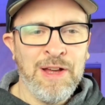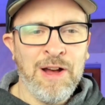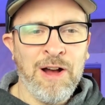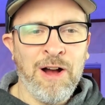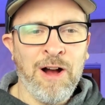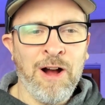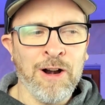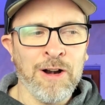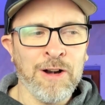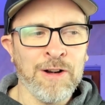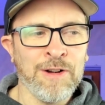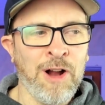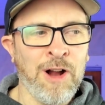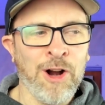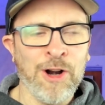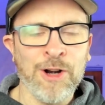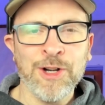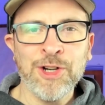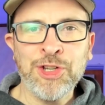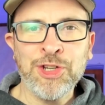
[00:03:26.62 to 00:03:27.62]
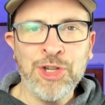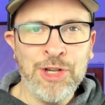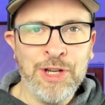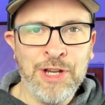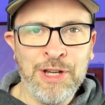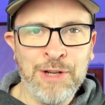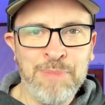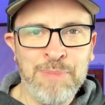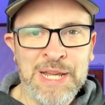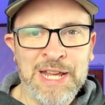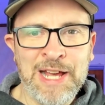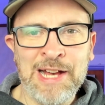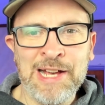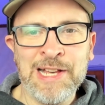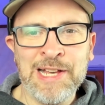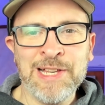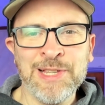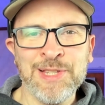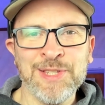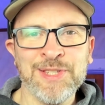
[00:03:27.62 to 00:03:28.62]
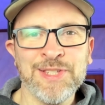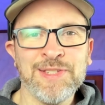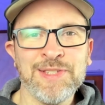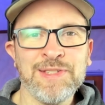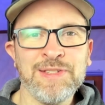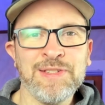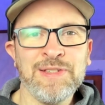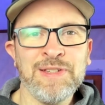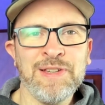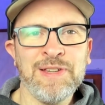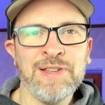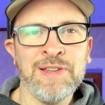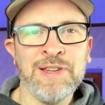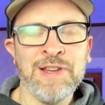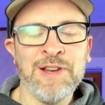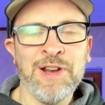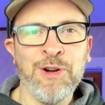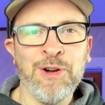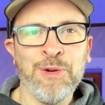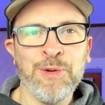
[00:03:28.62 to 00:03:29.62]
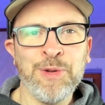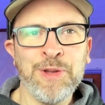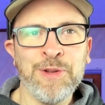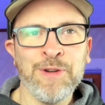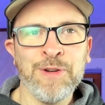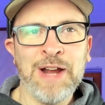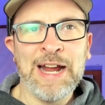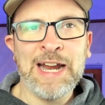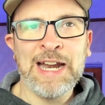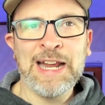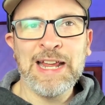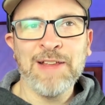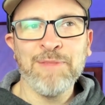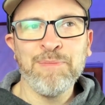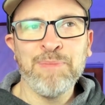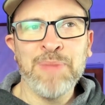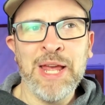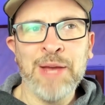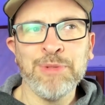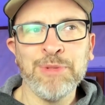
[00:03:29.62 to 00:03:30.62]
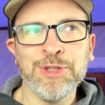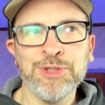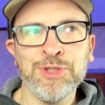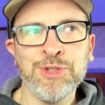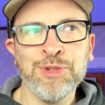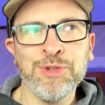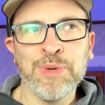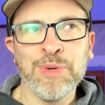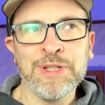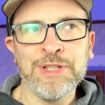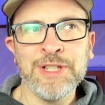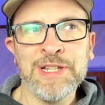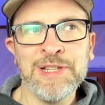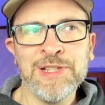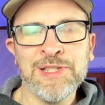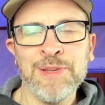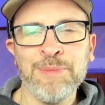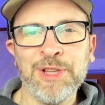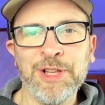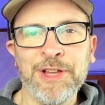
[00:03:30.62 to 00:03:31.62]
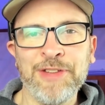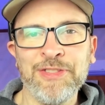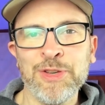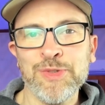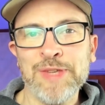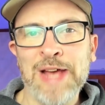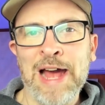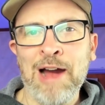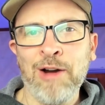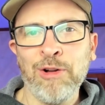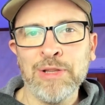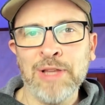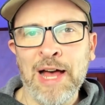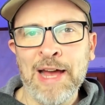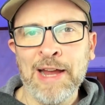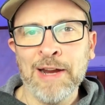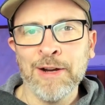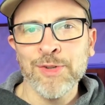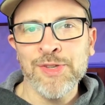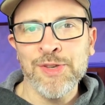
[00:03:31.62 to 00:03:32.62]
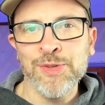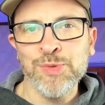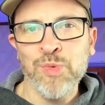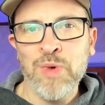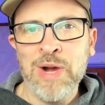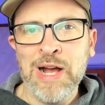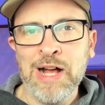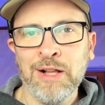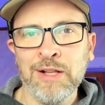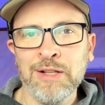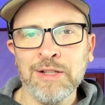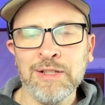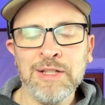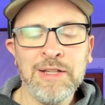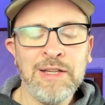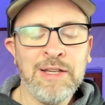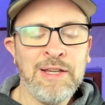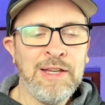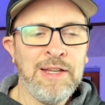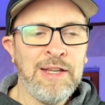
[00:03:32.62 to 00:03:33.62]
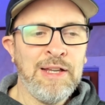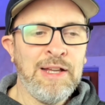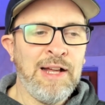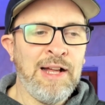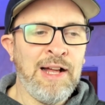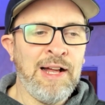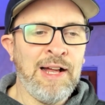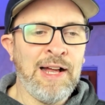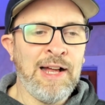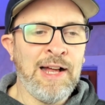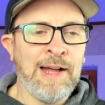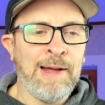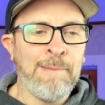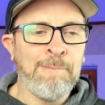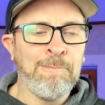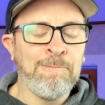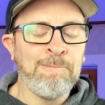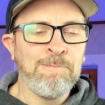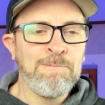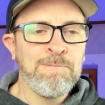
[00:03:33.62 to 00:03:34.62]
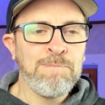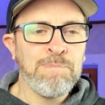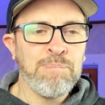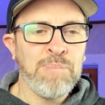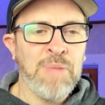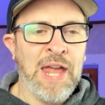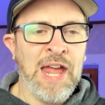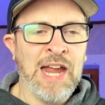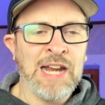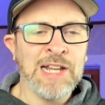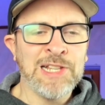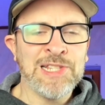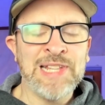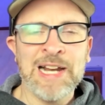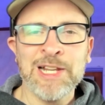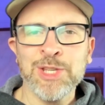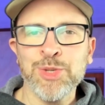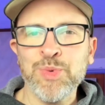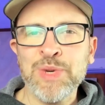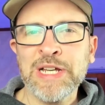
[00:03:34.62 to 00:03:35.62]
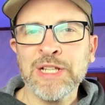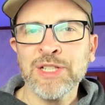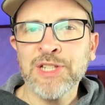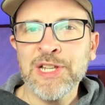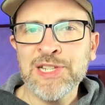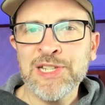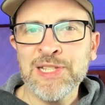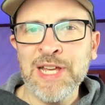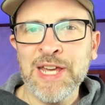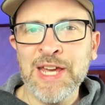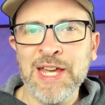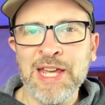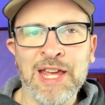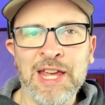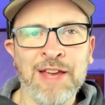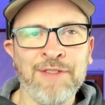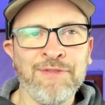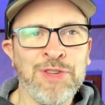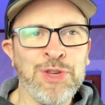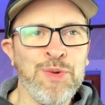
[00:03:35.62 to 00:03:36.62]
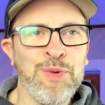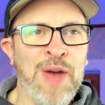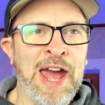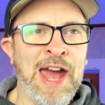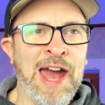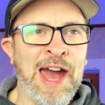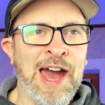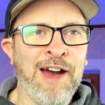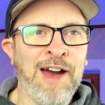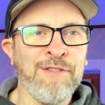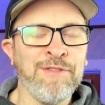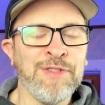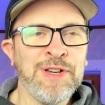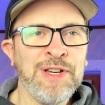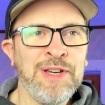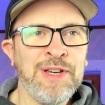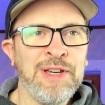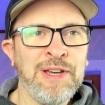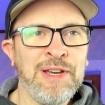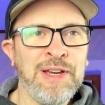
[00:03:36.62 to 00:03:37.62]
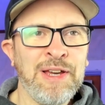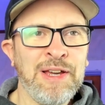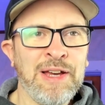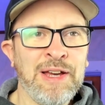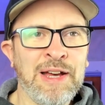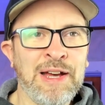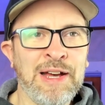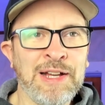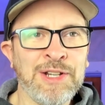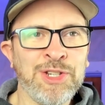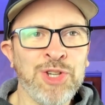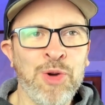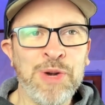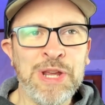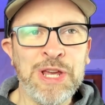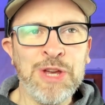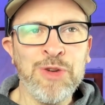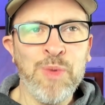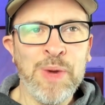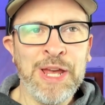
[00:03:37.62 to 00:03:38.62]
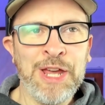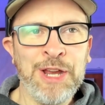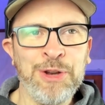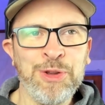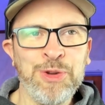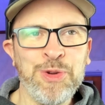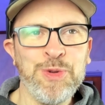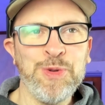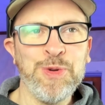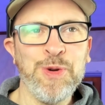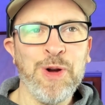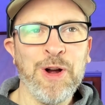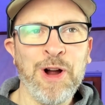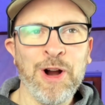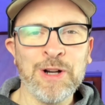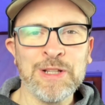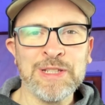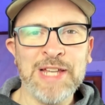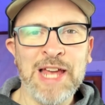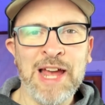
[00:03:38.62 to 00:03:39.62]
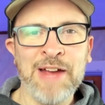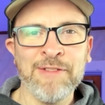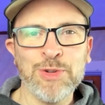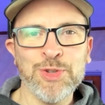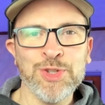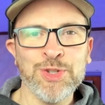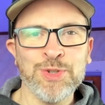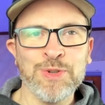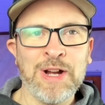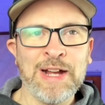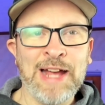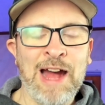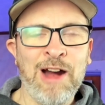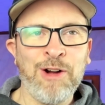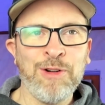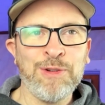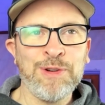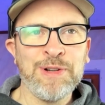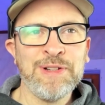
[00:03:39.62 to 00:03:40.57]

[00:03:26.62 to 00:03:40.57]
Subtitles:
aren't good because you're not going to be able to really simulate those outliers as well, and it's not as realistic if you have Tony Gwynn, who hardly ever struck out,